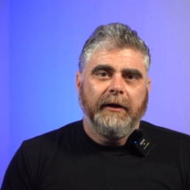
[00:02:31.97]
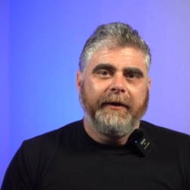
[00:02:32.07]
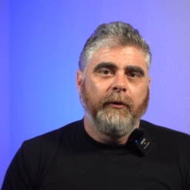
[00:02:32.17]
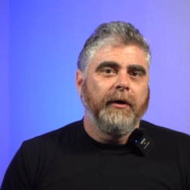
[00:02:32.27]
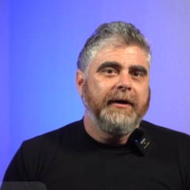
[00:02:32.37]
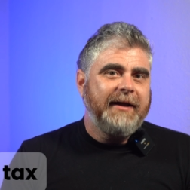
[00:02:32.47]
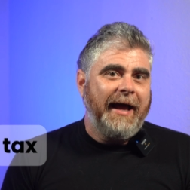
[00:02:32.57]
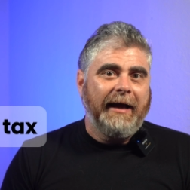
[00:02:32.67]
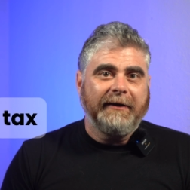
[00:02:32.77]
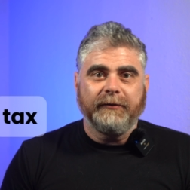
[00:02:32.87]
They want to
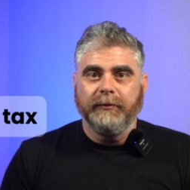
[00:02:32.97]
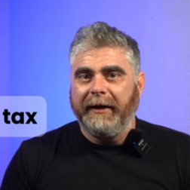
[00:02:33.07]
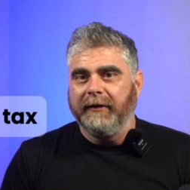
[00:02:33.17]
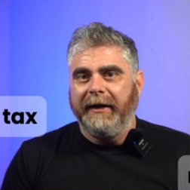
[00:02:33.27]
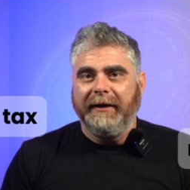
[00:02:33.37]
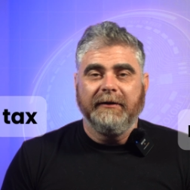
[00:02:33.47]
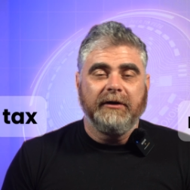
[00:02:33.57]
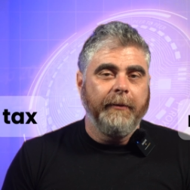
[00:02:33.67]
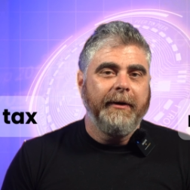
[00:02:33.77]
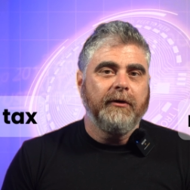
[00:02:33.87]
tax, regulate, and
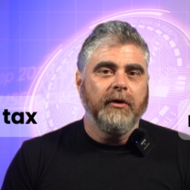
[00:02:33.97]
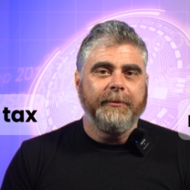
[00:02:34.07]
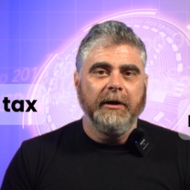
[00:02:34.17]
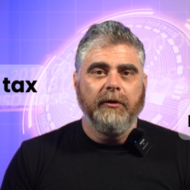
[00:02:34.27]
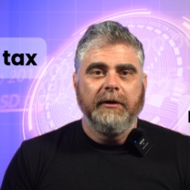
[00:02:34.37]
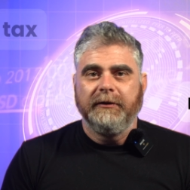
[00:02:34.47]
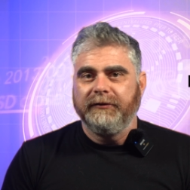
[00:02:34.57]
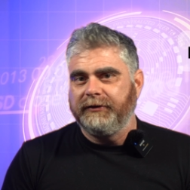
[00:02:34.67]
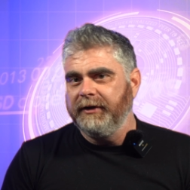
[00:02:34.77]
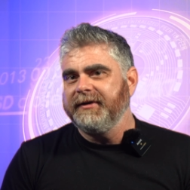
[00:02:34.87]
dominate crypto,
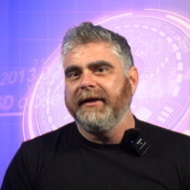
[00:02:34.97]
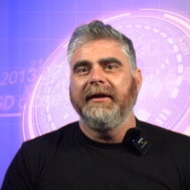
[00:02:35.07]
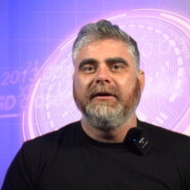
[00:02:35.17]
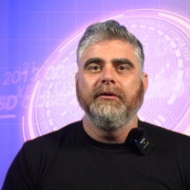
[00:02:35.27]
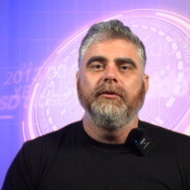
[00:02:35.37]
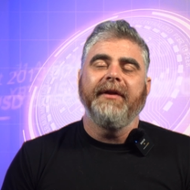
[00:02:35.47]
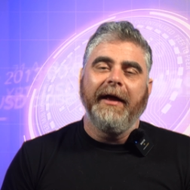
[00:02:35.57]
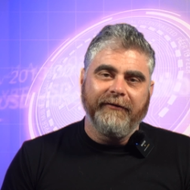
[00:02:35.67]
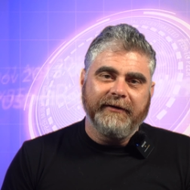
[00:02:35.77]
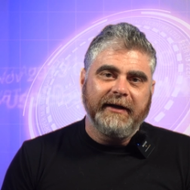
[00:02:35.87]
just like they do with
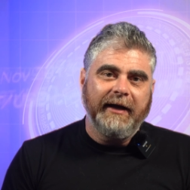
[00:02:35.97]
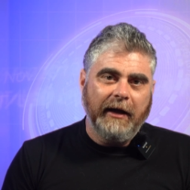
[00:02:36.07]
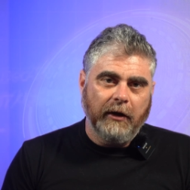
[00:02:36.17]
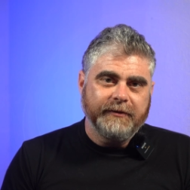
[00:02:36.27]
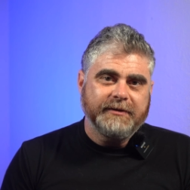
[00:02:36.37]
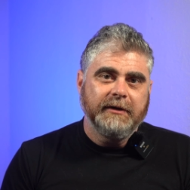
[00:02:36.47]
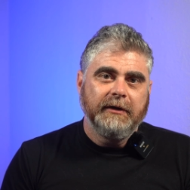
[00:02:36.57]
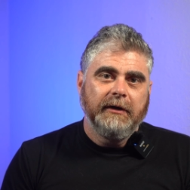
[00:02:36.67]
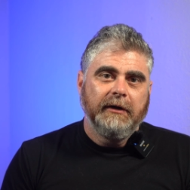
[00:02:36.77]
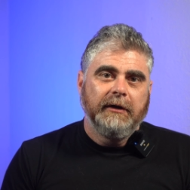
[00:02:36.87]
everything else.
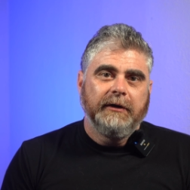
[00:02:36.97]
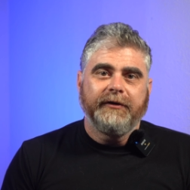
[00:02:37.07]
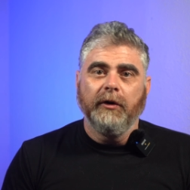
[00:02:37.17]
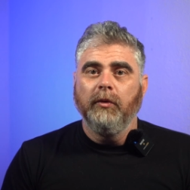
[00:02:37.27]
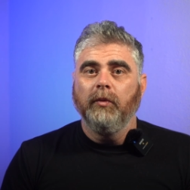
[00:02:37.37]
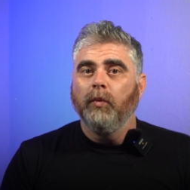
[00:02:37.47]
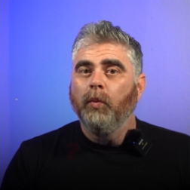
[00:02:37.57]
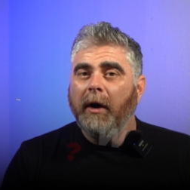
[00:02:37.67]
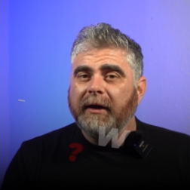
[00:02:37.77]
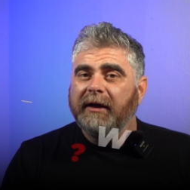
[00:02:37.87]
So
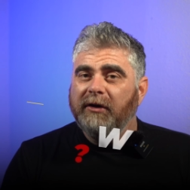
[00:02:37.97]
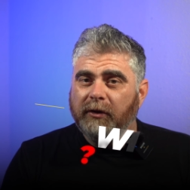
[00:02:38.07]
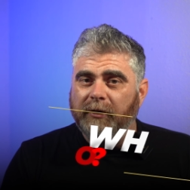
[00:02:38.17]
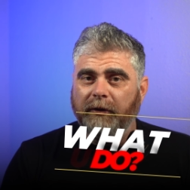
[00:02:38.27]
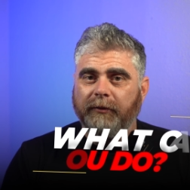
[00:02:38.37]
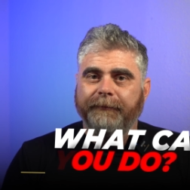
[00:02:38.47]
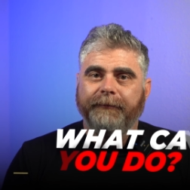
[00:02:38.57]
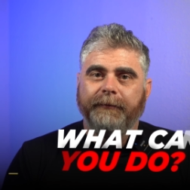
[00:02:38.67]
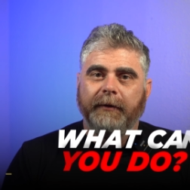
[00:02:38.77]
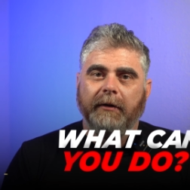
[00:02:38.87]
what can you do?
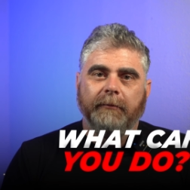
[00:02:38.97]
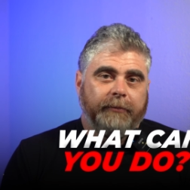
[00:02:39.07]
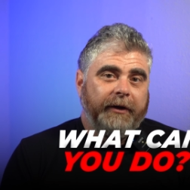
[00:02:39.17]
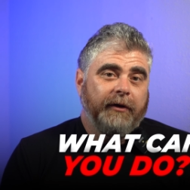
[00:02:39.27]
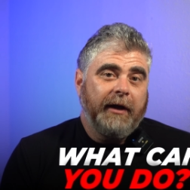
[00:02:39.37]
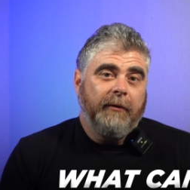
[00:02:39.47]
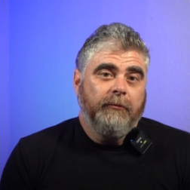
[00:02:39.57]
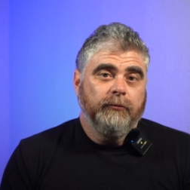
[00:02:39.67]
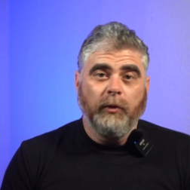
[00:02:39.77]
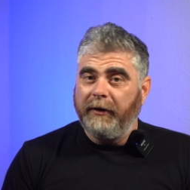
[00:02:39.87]
Play their
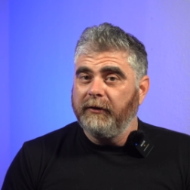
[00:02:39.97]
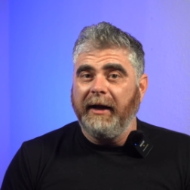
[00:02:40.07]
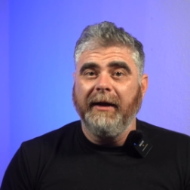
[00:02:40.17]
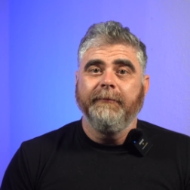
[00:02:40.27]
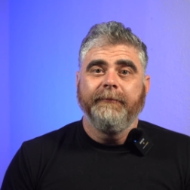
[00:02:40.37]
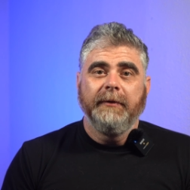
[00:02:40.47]
game while you can.